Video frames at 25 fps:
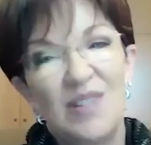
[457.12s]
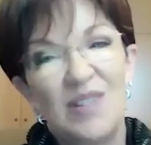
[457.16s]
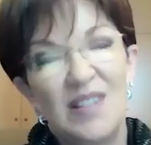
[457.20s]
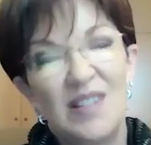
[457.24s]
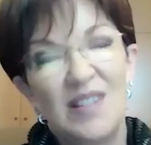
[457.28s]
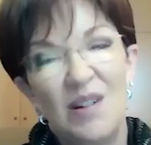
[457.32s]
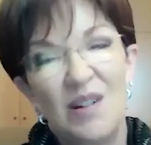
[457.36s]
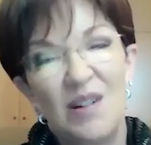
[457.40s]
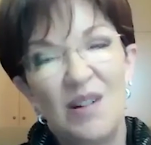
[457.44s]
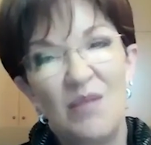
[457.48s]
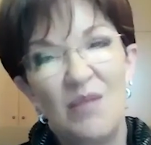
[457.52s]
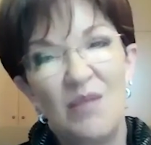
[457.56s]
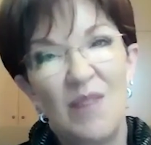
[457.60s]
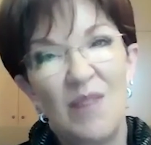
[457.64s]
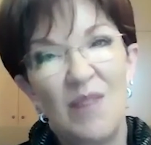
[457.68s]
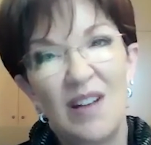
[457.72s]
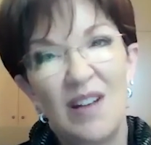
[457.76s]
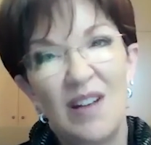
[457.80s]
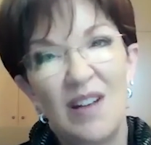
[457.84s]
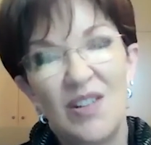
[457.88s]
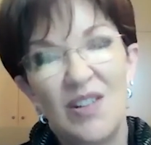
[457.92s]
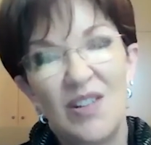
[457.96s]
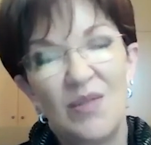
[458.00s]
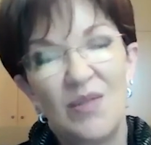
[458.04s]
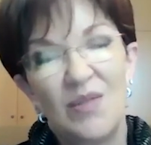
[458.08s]
so
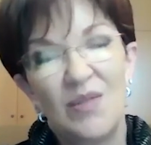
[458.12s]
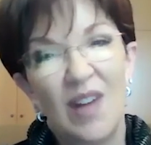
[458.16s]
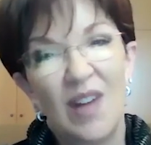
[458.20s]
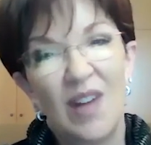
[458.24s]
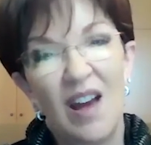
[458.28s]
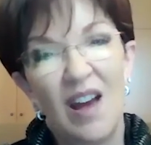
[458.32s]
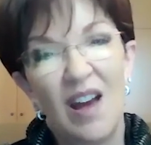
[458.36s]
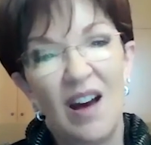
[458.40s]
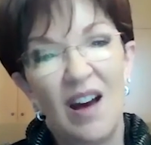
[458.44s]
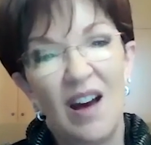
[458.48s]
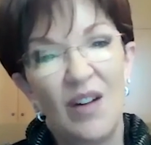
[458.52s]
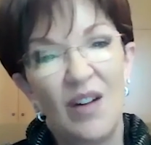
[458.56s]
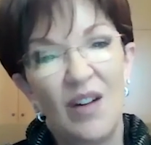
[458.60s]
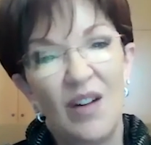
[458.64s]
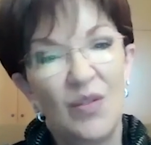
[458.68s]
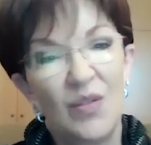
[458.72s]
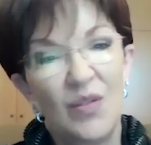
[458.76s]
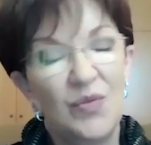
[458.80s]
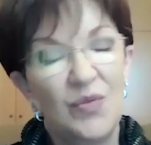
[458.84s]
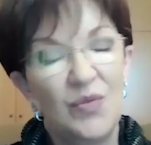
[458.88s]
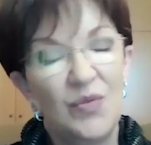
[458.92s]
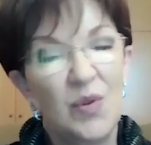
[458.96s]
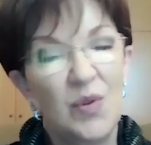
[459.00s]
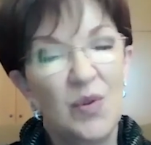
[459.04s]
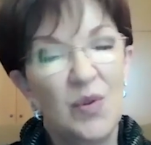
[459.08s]
much, Raquel,
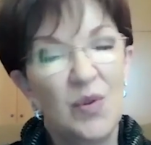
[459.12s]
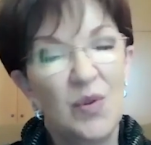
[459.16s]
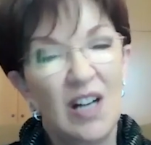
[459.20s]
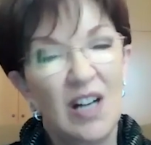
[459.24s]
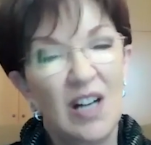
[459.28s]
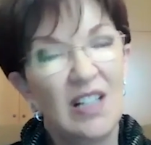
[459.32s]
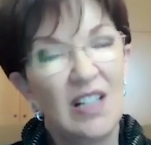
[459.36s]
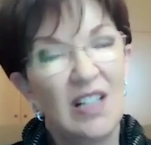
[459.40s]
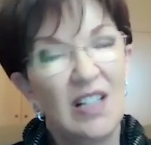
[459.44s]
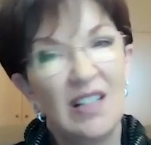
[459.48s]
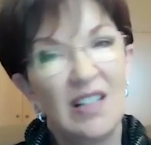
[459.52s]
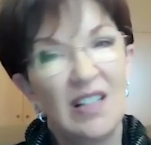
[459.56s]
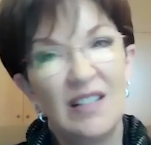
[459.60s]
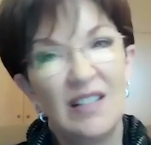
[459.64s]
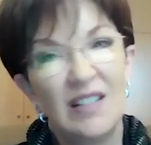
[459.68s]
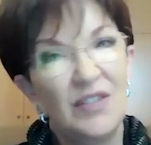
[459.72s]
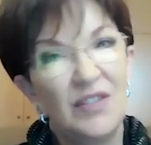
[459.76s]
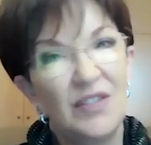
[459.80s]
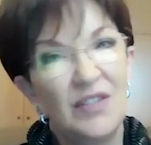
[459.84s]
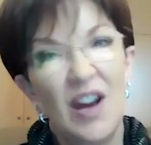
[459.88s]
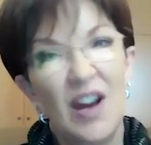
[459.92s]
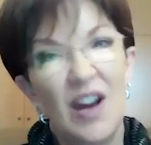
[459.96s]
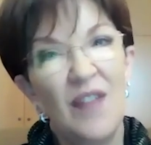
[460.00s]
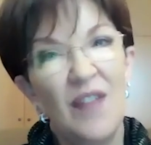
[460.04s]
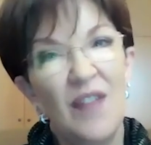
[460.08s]
for
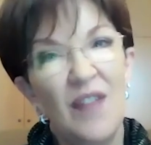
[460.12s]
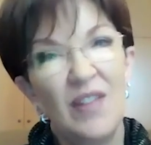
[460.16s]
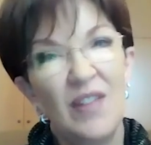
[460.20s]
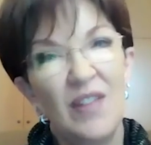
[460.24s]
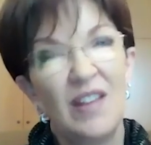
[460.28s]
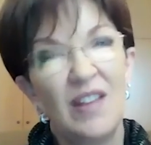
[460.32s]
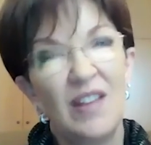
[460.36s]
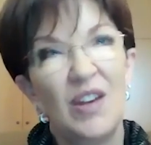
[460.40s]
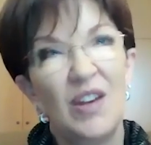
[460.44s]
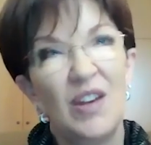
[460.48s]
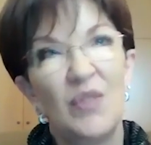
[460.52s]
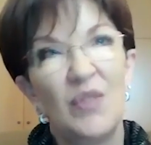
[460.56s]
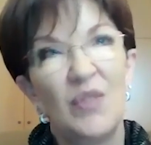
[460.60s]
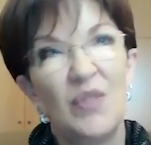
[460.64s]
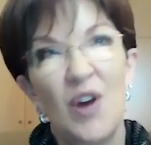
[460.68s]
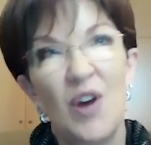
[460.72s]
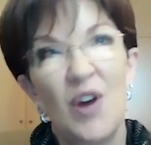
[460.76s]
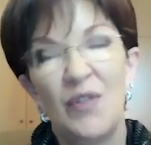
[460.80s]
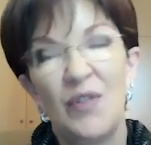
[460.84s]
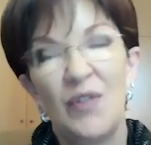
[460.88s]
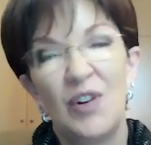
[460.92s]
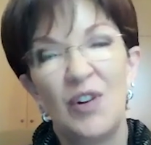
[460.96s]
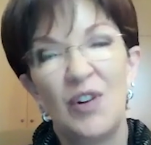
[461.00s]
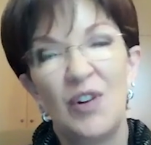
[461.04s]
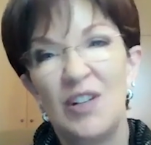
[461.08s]
everything you've
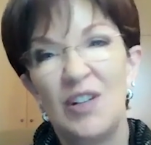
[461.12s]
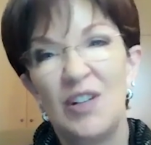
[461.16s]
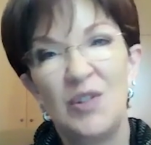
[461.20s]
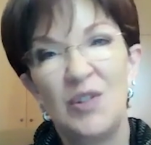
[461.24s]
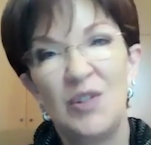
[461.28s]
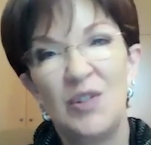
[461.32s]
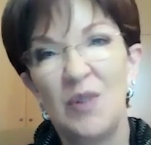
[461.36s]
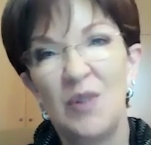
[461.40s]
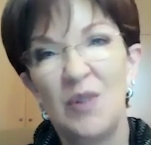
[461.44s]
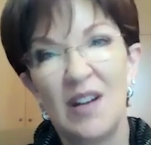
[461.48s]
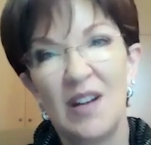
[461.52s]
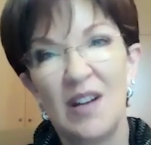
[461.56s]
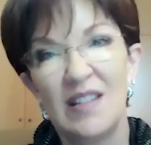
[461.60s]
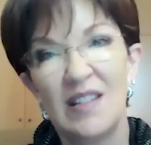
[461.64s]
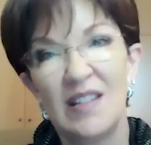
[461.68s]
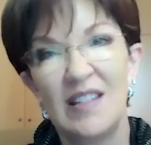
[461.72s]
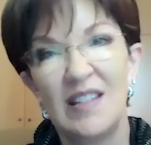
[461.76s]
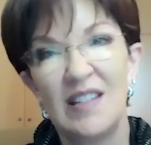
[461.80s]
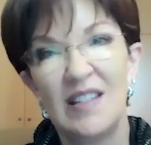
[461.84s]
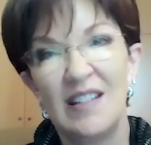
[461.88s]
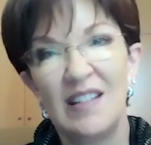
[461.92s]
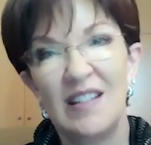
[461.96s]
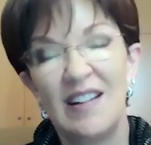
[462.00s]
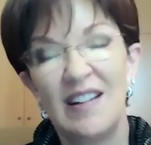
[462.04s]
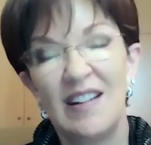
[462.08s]
offered to us
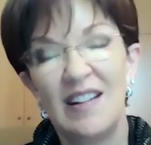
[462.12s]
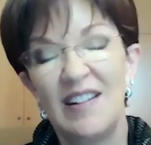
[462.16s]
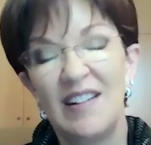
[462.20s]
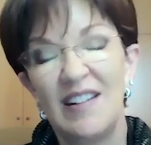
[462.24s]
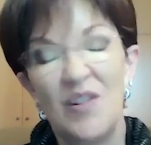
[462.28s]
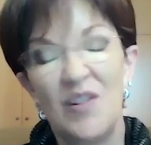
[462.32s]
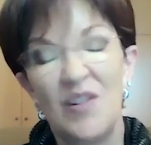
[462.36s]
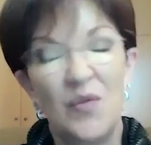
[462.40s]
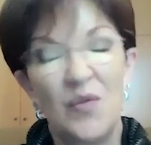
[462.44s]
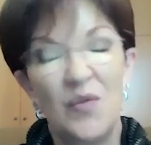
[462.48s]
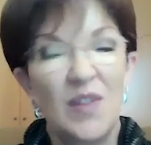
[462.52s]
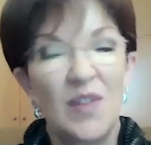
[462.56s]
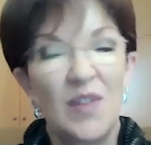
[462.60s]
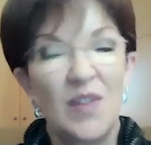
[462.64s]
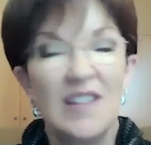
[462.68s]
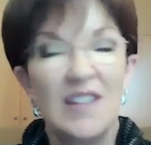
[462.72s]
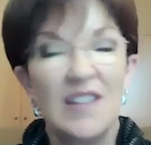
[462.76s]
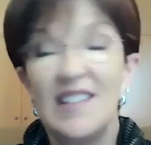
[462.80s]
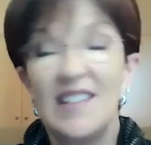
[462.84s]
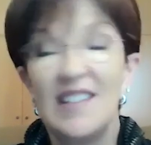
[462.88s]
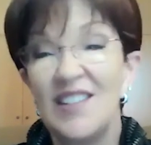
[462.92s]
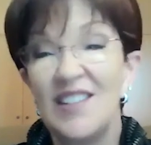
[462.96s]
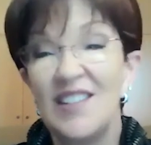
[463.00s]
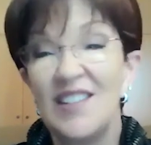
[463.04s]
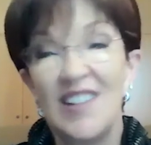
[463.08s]
over this
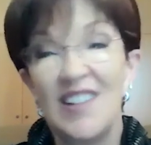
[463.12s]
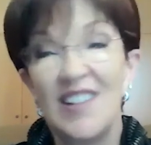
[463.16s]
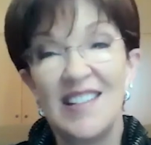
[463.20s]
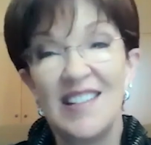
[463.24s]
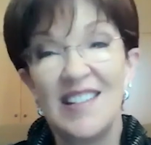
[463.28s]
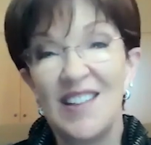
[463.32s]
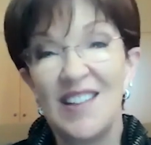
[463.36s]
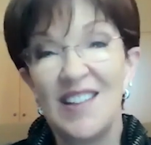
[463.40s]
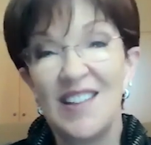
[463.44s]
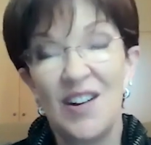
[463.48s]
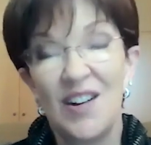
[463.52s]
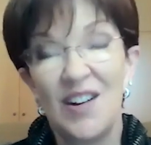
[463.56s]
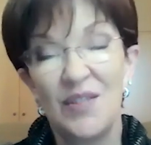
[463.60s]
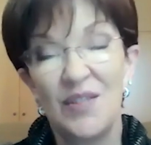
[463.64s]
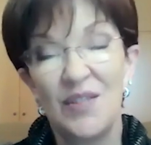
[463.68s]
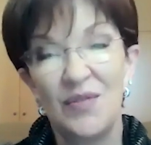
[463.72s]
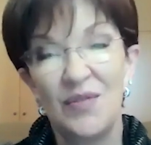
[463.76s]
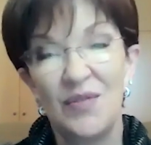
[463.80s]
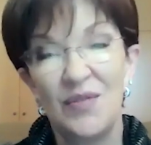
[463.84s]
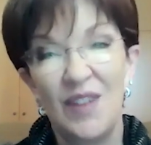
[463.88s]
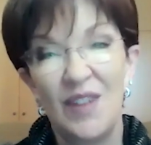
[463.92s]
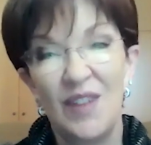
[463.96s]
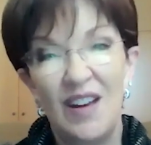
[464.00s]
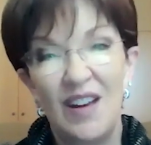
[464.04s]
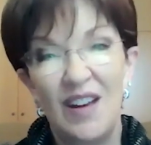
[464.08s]
series of
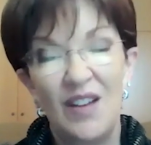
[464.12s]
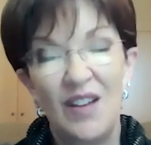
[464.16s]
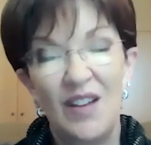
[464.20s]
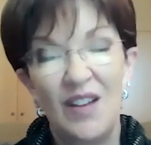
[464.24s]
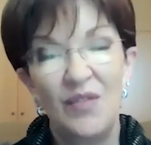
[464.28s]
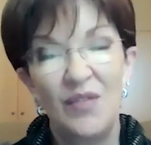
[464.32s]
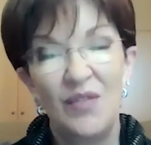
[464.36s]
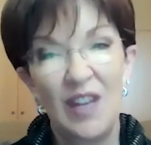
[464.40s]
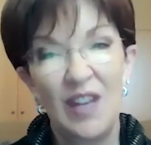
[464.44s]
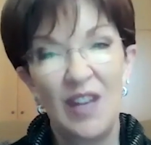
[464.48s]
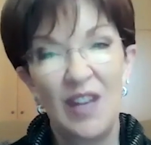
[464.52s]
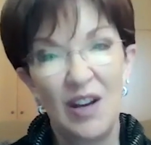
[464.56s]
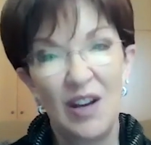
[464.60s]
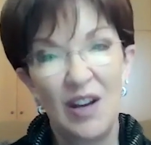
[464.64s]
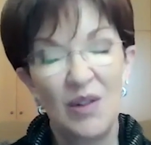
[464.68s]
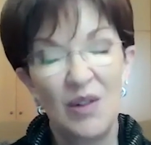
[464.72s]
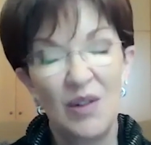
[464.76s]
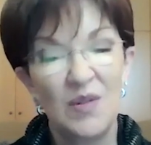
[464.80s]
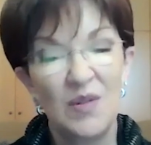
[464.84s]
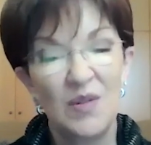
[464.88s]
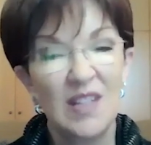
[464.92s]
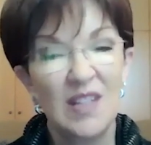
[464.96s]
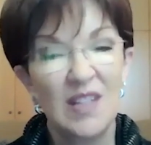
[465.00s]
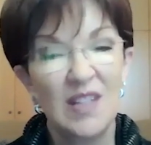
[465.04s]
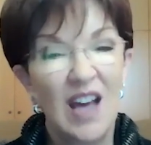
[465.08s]

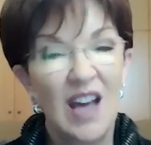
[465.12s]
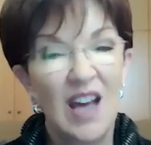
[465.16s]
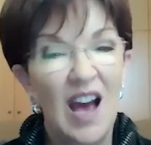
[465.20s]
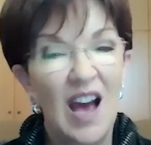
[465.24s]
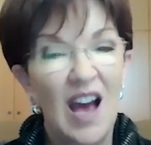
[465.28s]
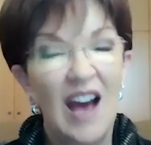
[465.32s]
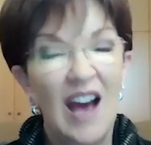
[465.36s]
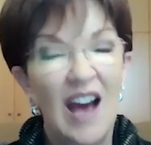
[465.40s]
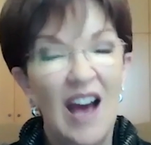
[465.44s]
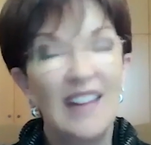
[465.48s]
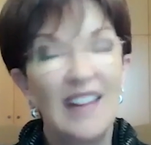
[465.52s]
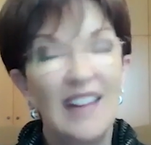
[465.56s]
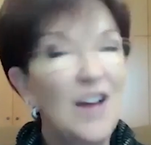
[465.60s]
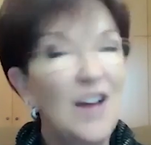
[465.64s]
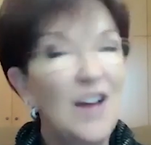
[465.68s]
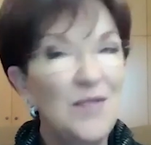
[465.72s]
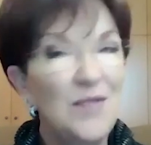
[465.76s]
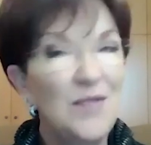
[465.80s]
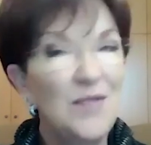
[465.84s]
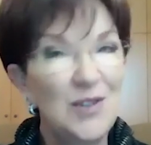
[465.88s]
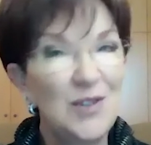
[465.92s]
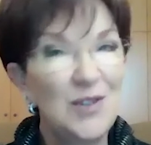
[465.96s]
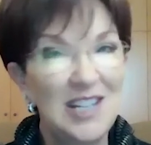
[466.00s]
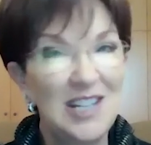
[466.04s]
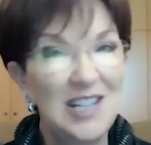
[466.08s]
videos. I love
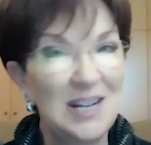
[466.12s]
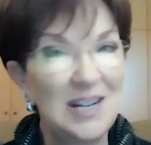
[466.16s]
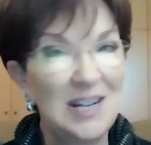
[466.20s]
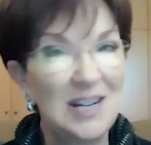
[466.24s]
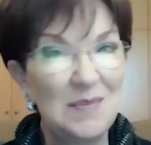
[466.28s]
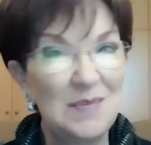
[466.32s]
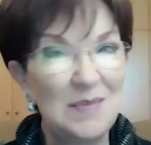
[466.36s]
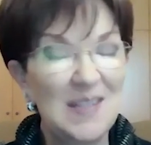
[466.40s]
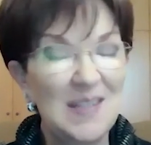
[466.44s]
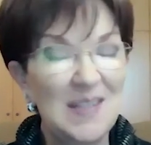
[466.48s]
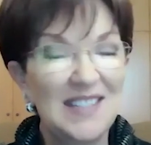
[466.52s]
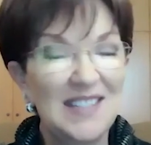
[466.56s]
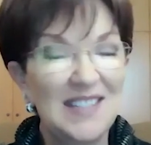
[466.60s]
your tips.